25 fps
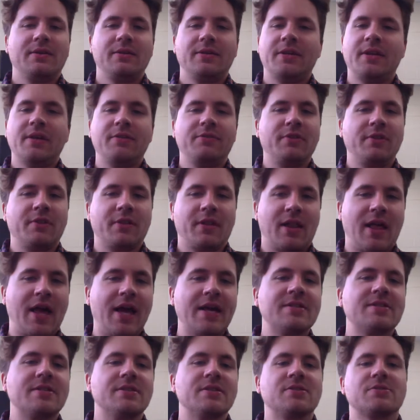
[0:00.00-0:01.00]
give you the
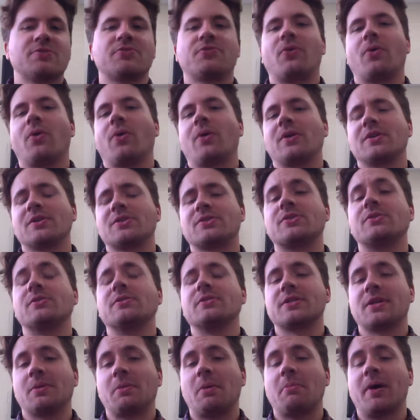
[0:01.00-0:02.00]
license for a certain
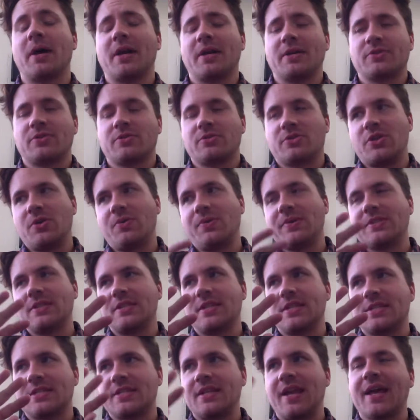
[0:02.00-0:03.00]
sum of money. So she went to
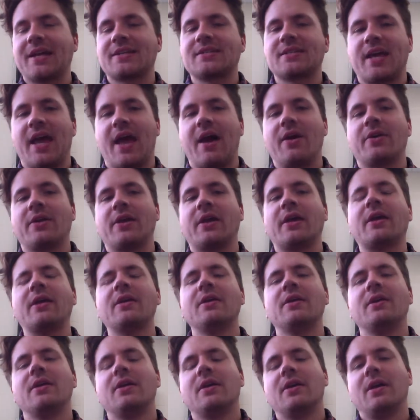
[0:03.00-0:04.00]
this next county,
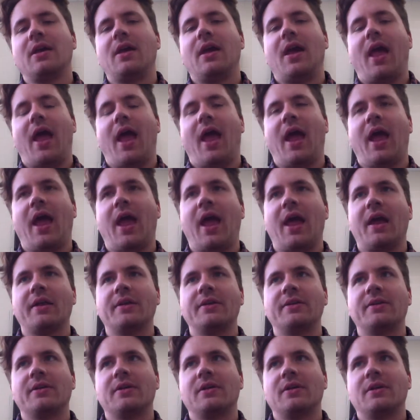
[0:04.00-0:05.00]

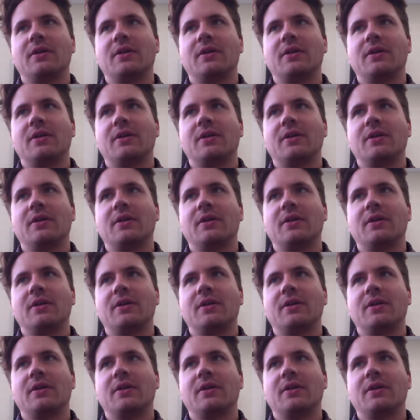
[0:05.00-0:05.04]
and